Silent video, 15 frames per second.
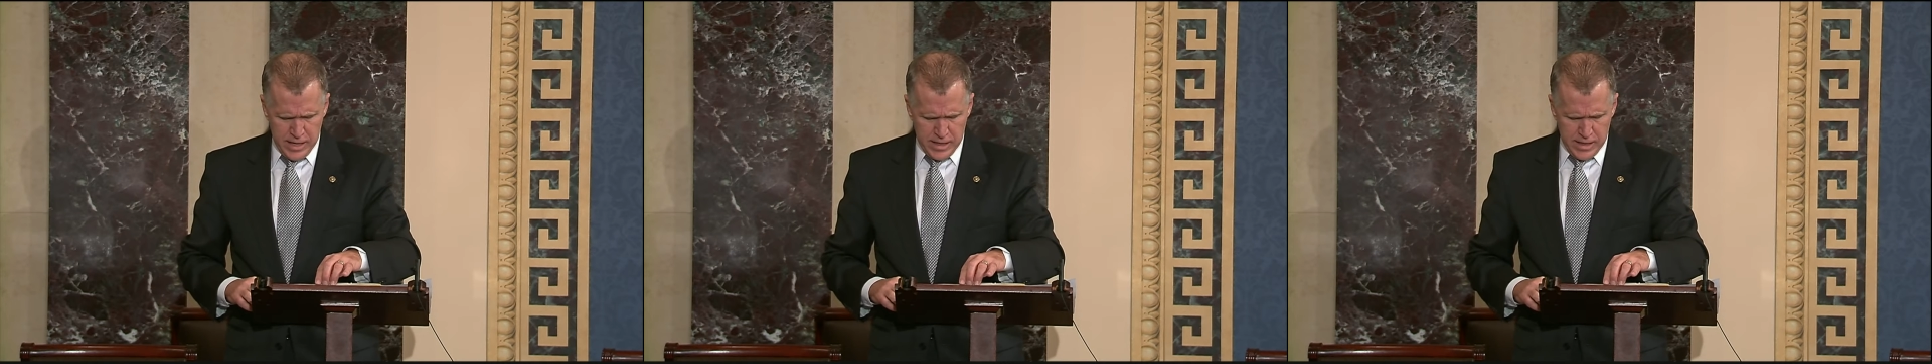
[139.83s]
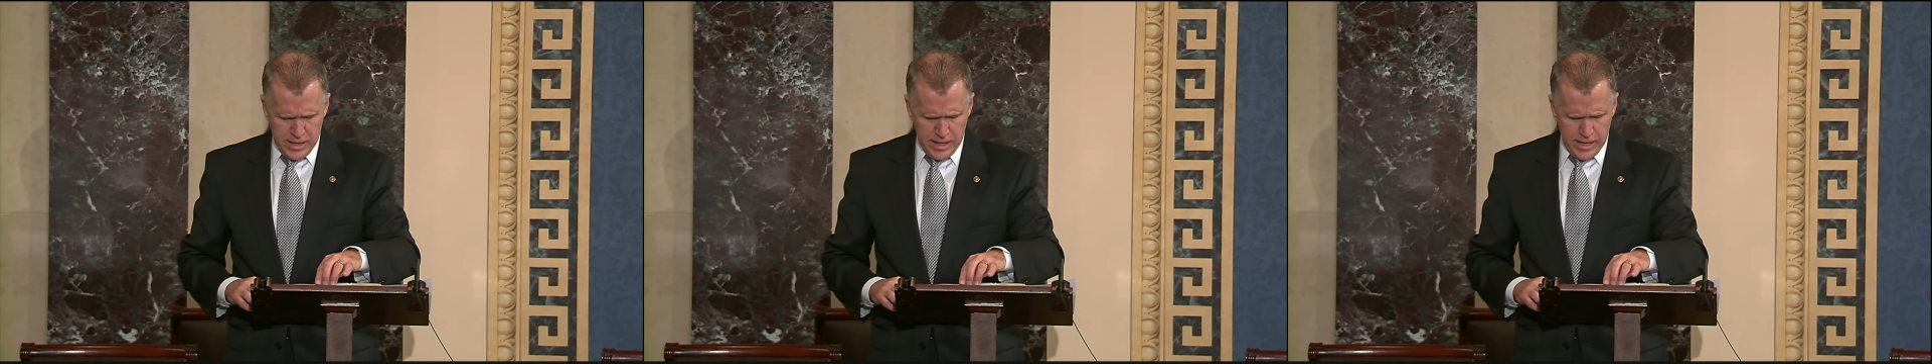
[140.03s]

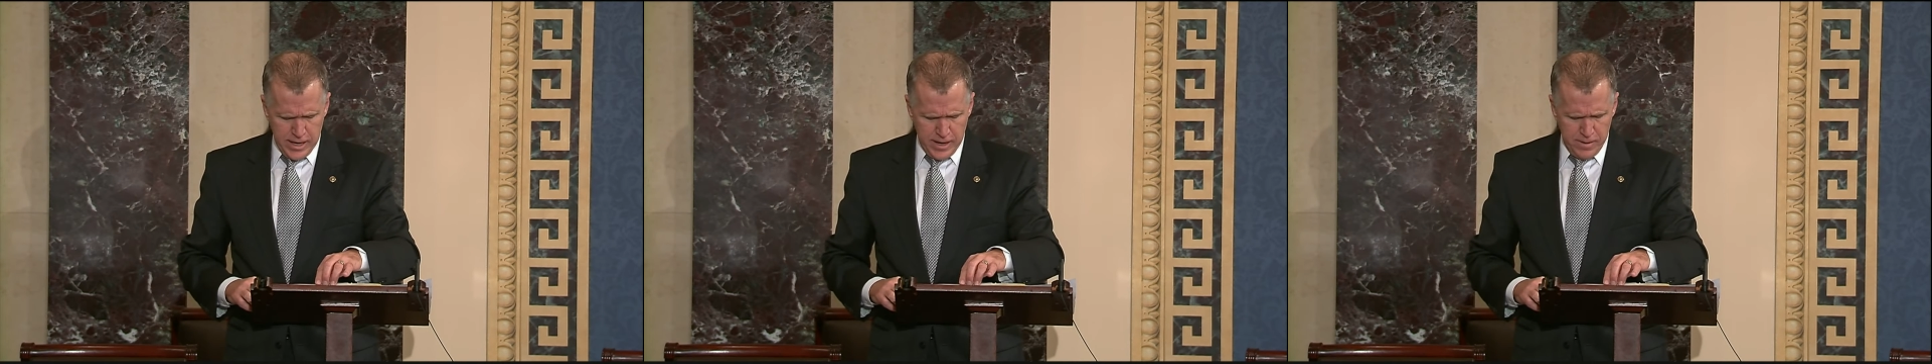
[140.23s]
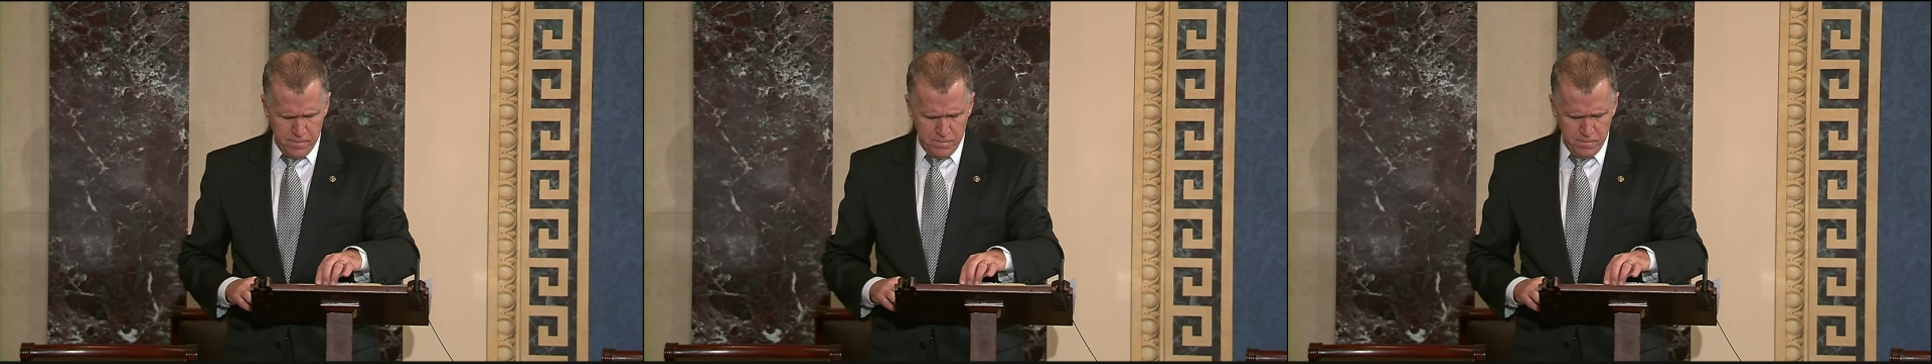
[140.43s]

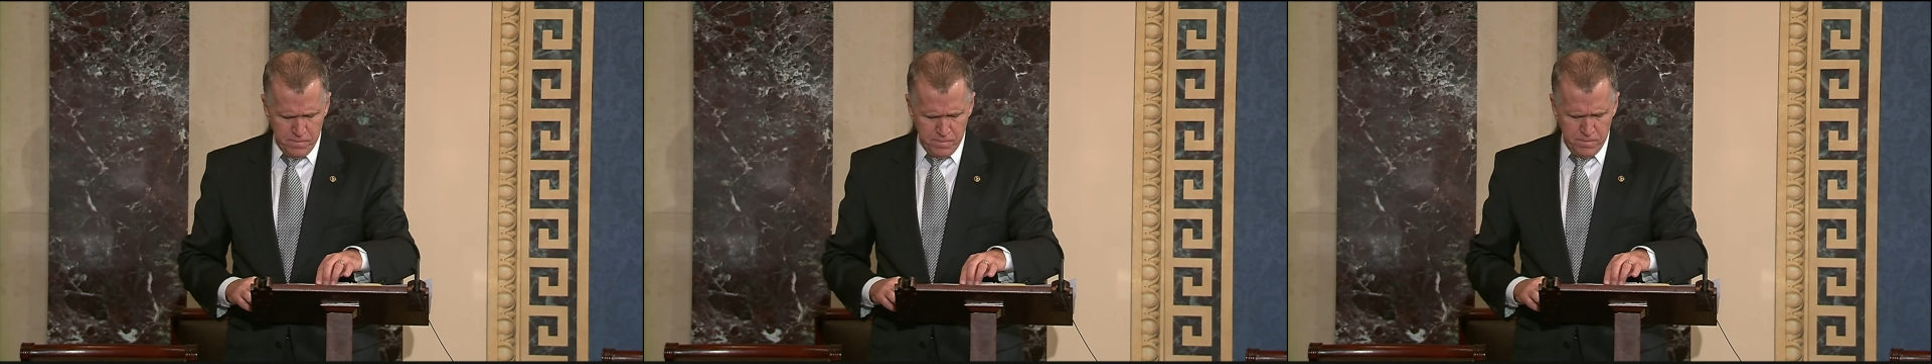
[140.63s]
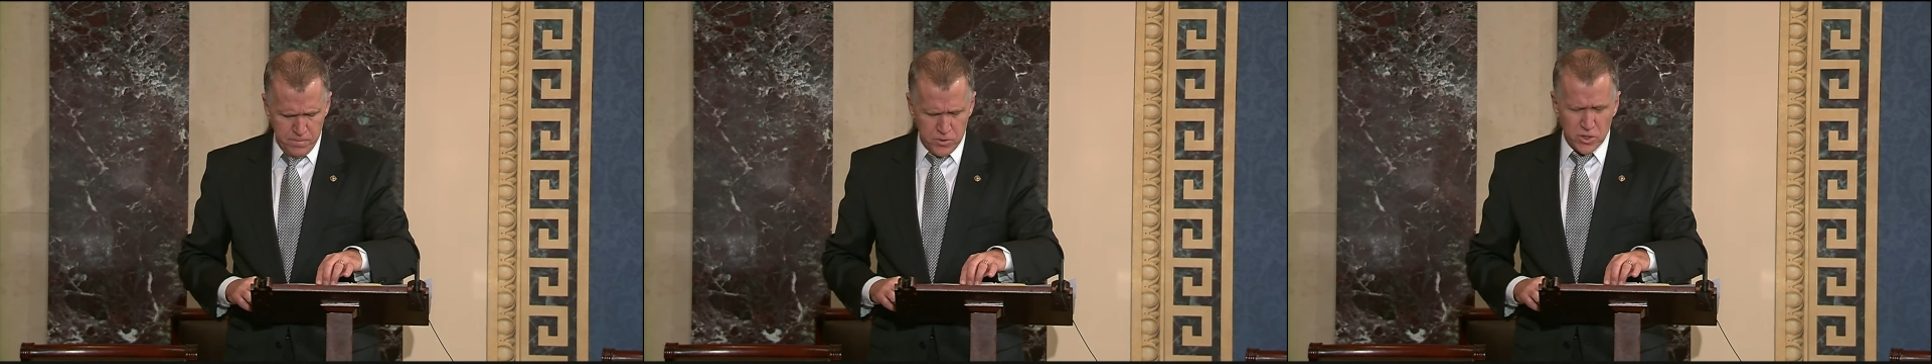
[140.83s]
The
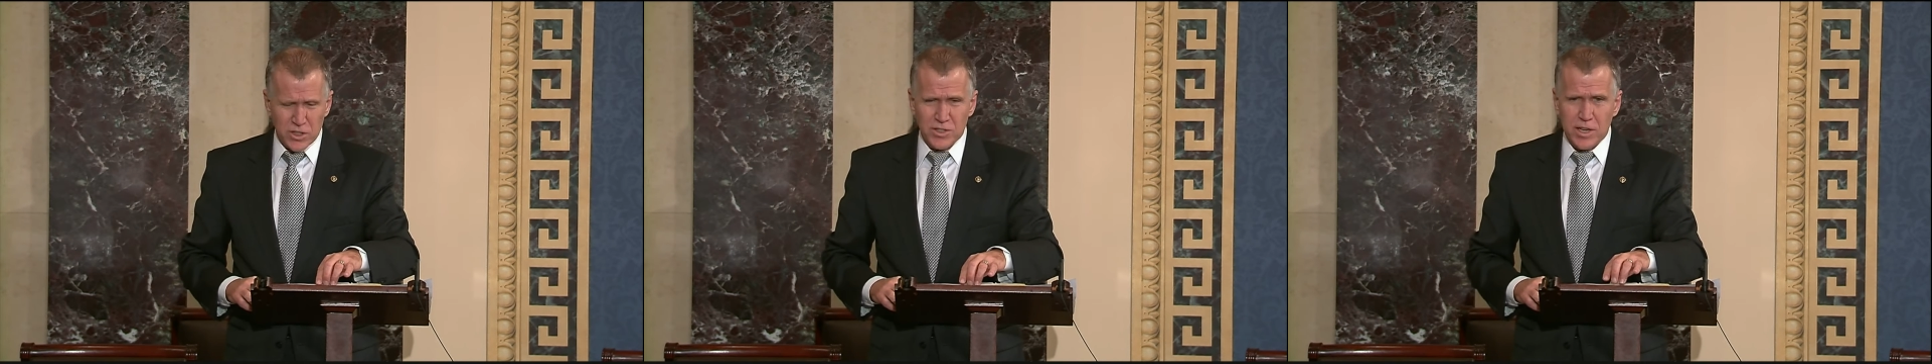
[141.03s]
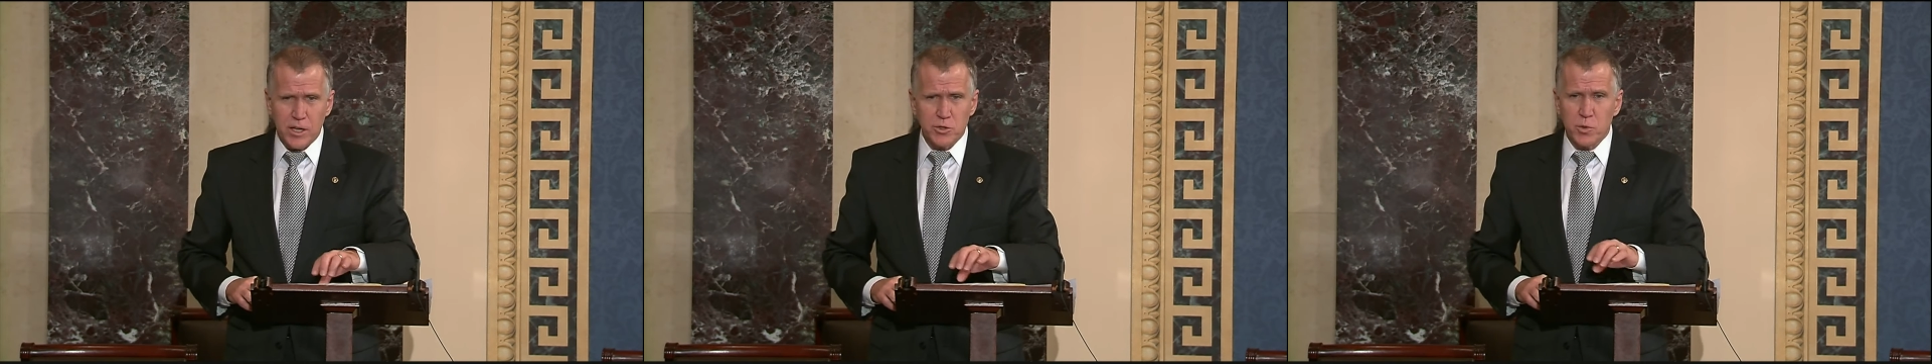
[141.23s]

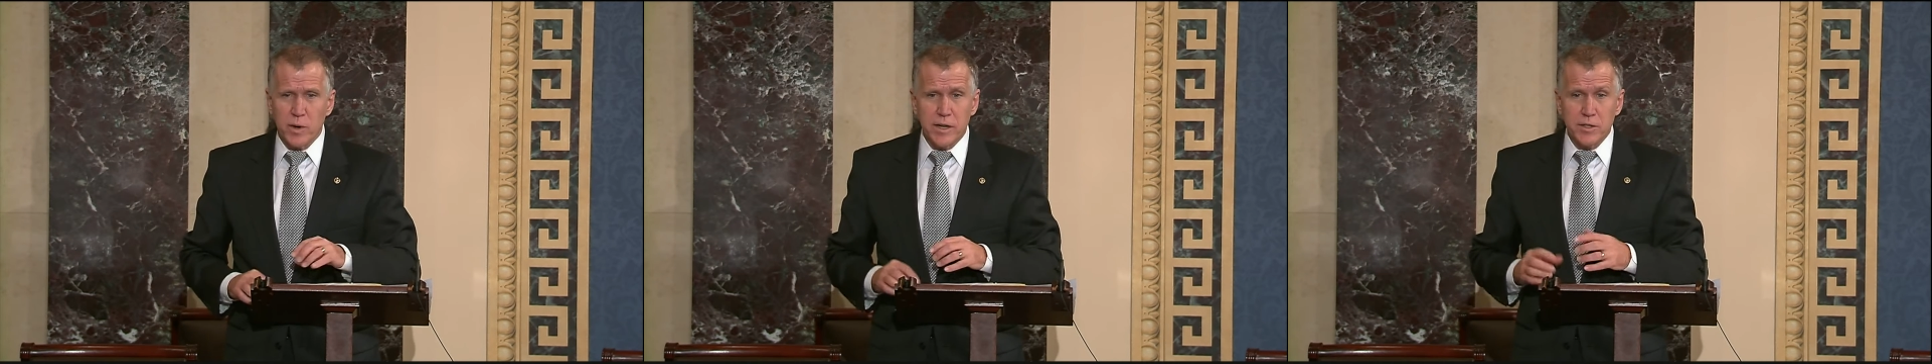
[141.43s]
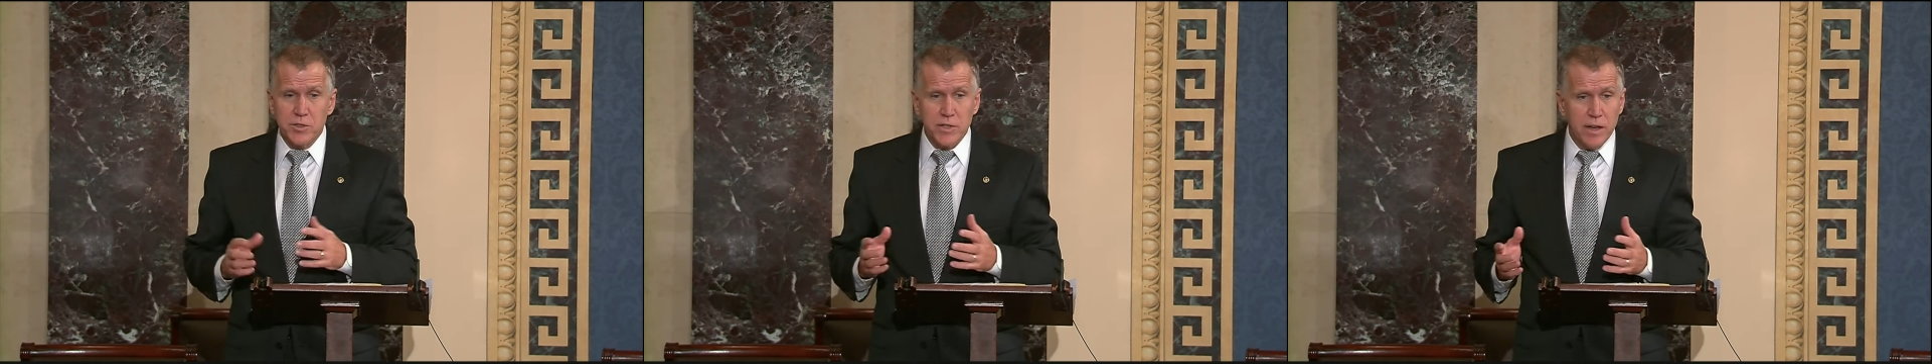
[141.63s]
success
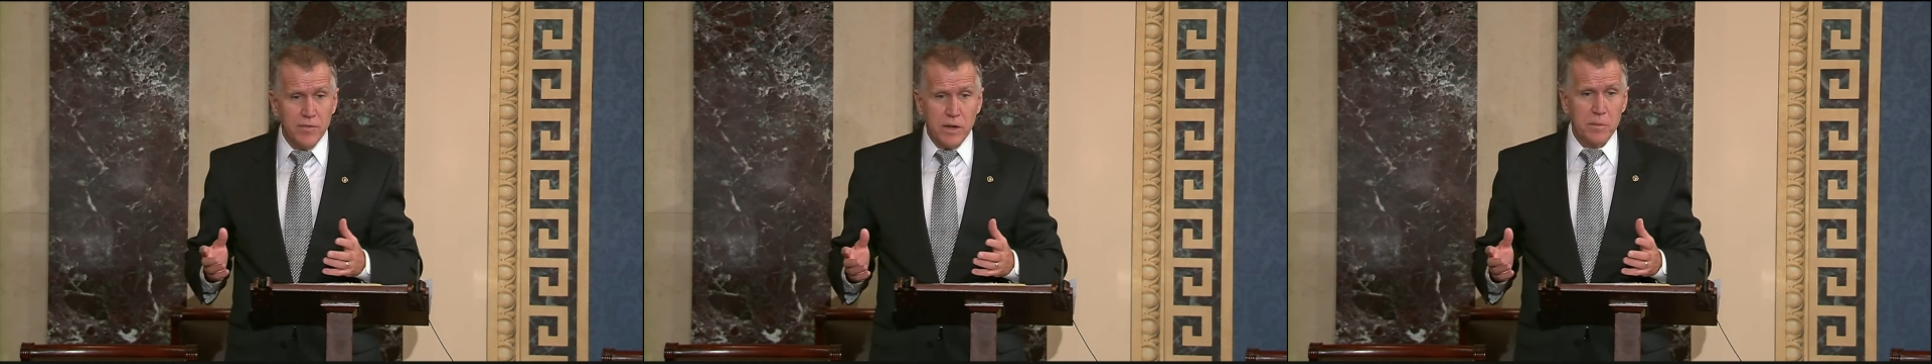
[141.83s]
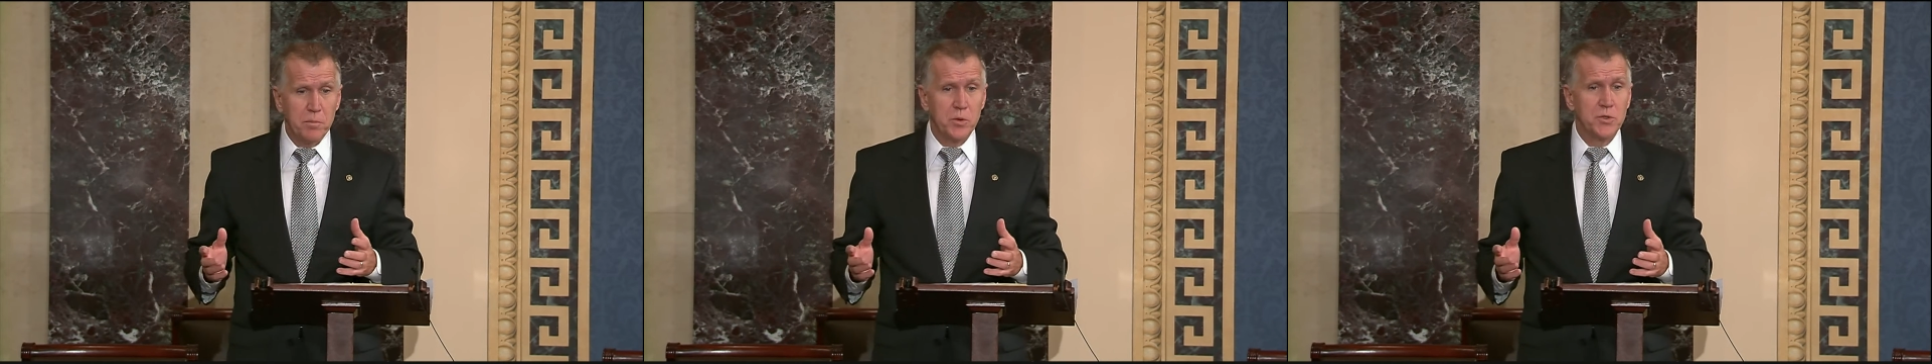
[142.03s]
rate is
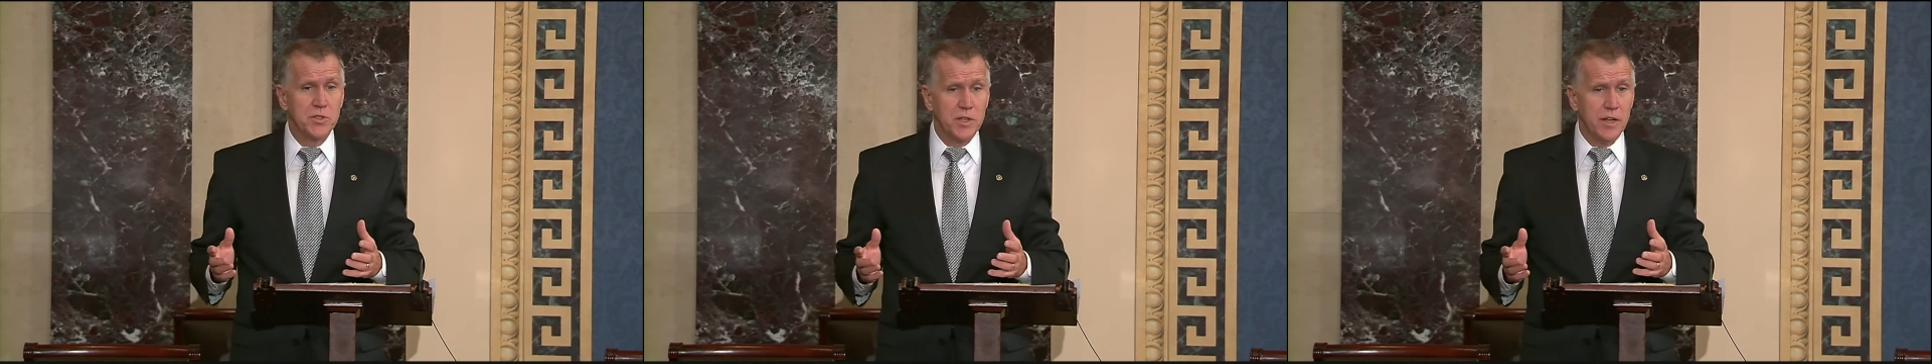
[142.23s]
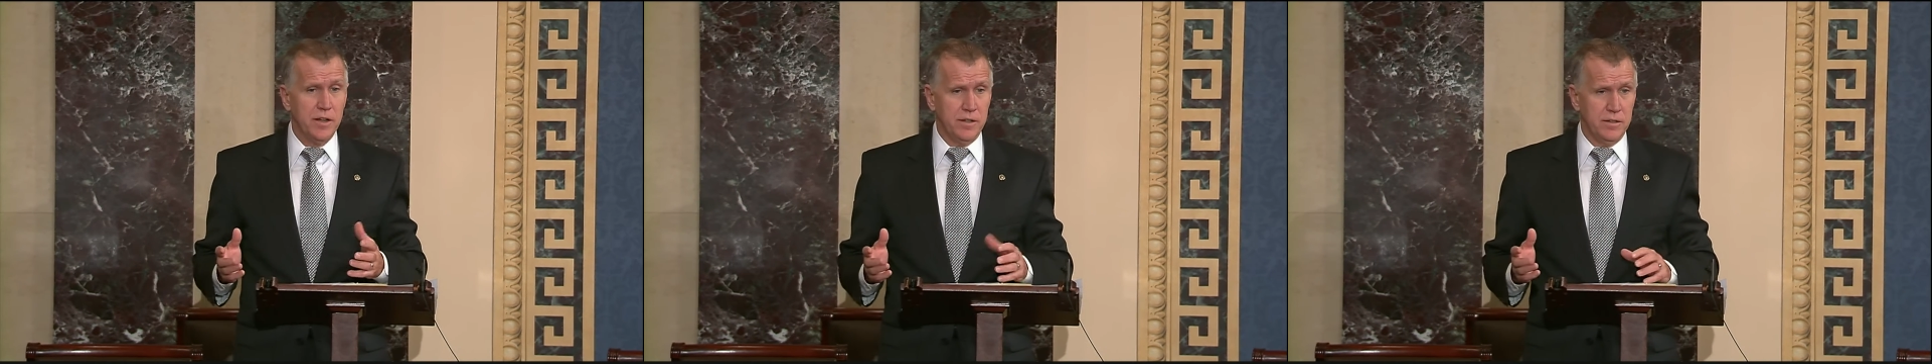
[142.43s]

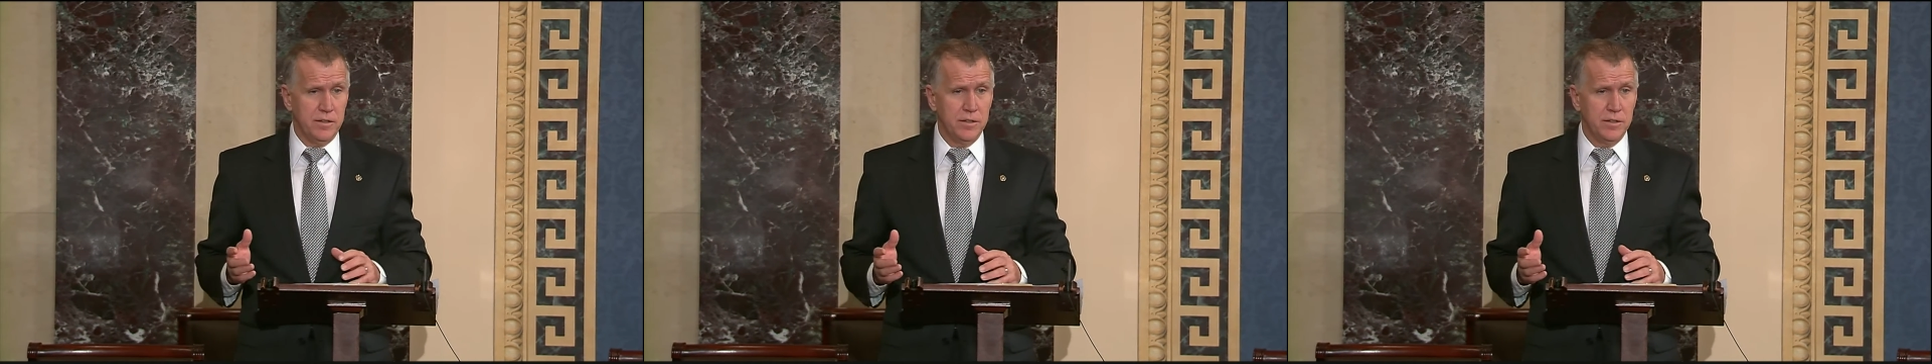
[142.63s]
70%.